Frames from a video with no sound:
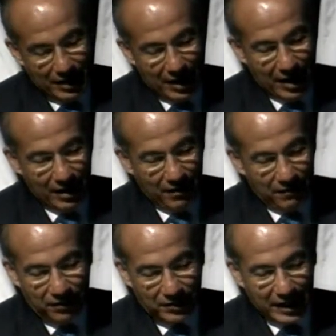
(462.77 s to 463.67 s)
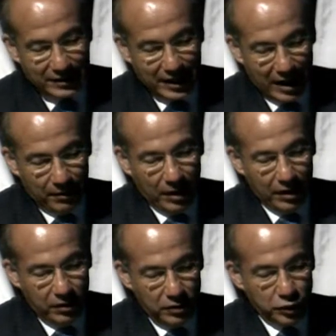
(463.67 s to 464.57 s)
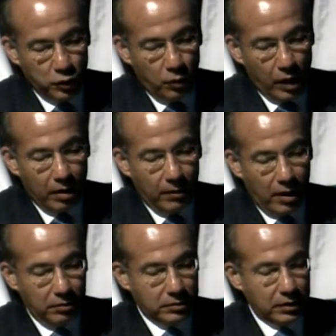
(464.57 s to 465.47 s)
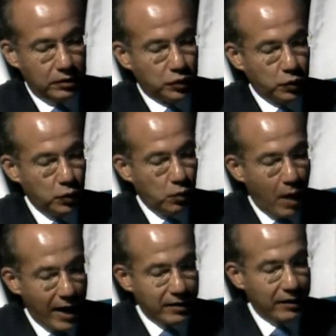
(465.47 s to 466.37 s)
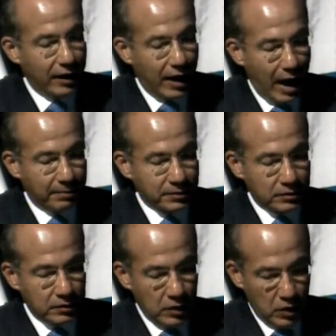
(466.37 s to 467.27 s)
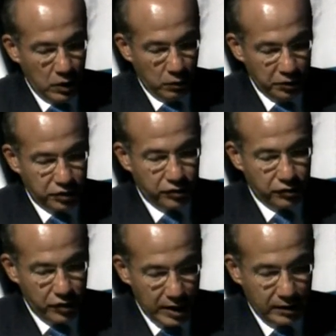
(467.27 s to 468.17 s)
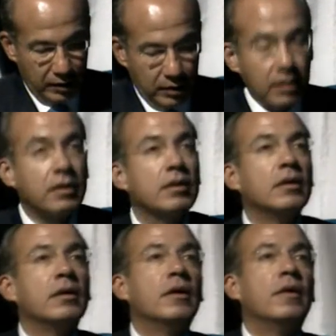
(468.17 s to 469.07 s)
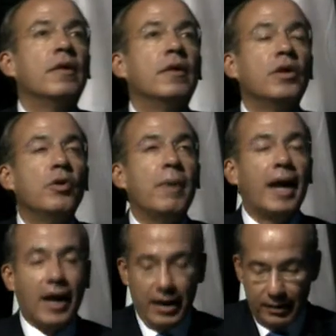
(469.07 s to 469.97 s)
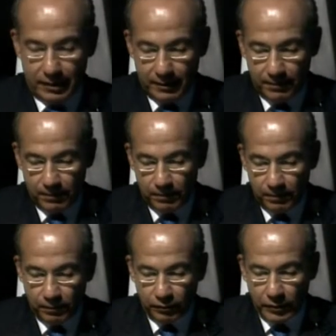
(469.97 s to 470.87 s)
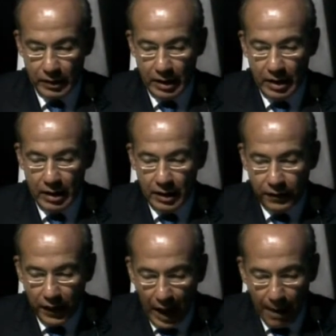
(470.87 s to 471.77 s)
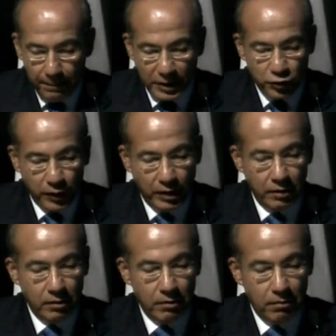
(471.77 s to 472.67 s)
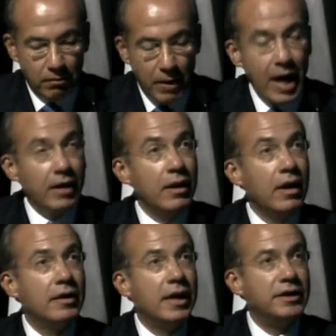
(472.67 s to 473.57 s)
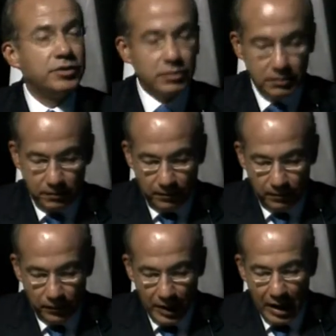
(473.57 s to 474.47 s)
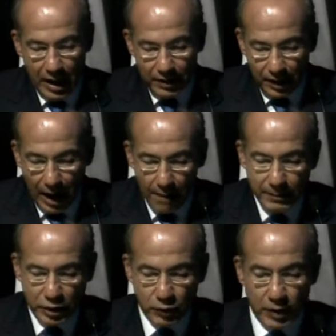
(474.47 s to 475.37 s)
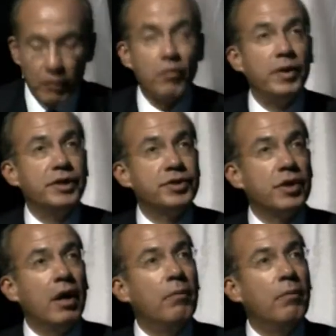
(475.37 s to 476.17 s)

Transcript: For that time, he used to warn about 2 widening gaps which threat humankind. The gap between man and nature, and the gap between rich